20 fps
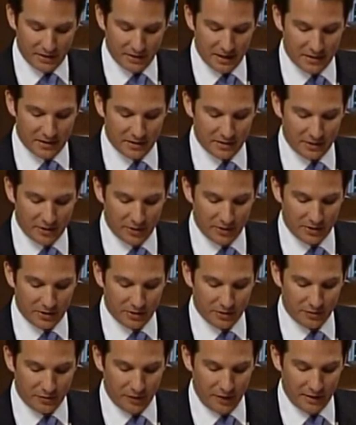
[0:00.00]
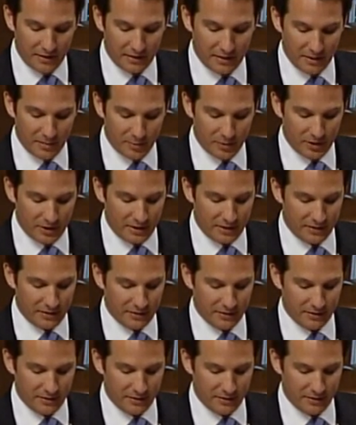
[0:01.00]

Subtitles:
necessary to defend liberty